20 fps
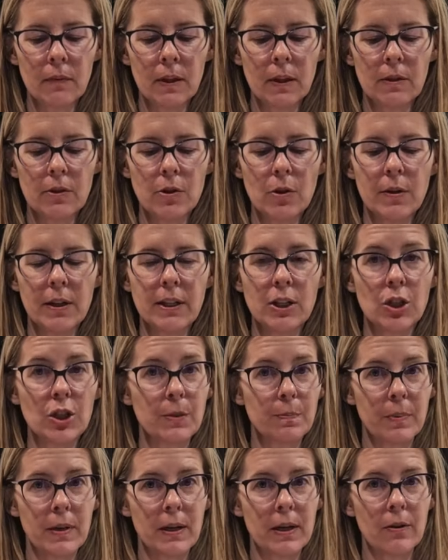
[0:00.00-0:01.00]
So let's
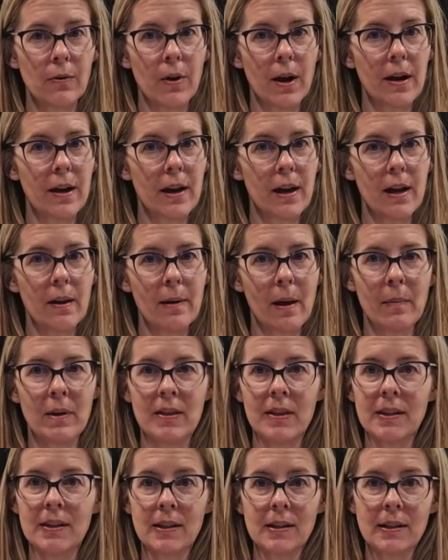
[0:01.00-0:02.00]
just pick it right up.
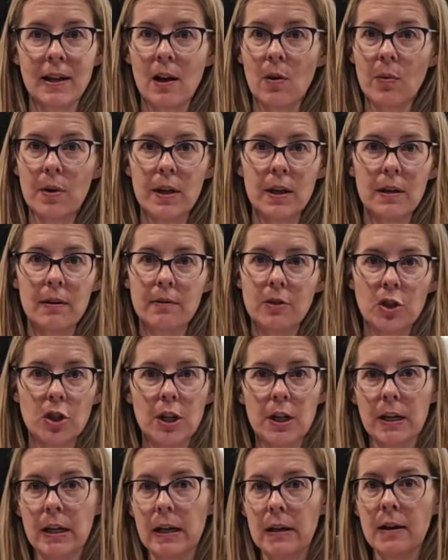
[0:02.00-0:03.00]
This is how we eat
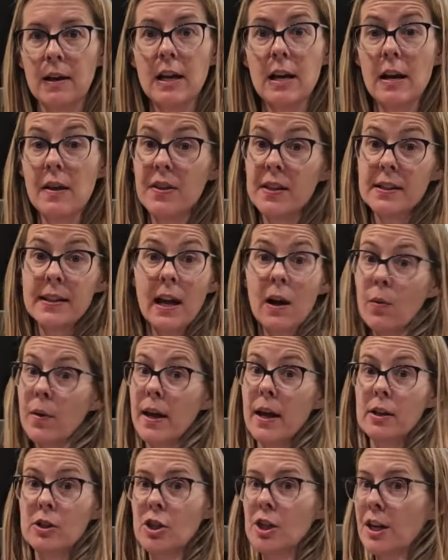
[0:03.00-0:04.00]
chicken. This is how
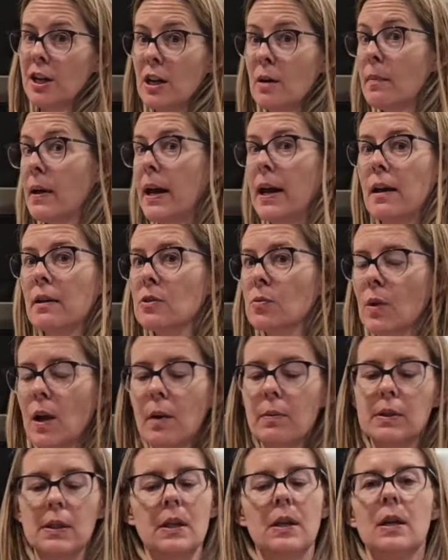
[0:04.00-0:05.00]
we ate chicken in my house when
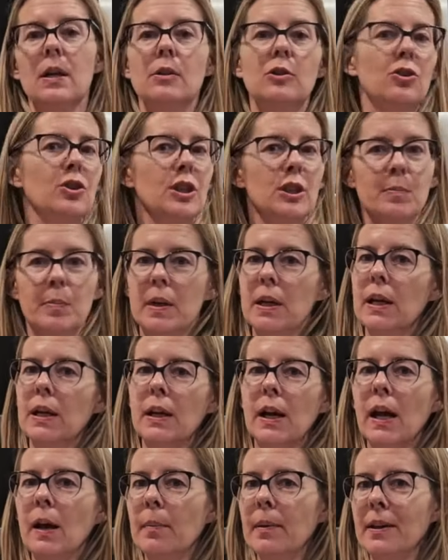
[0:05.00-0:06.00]
I was a kid. You just pick it
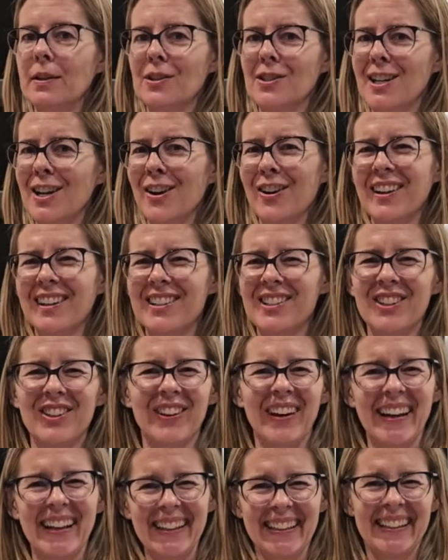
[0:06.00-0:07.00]
up and tear into
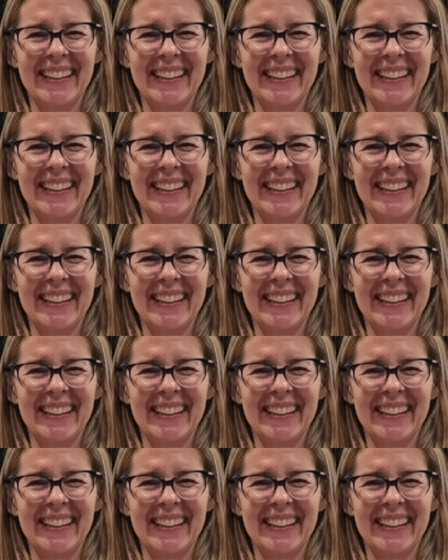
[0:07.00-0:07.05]
it.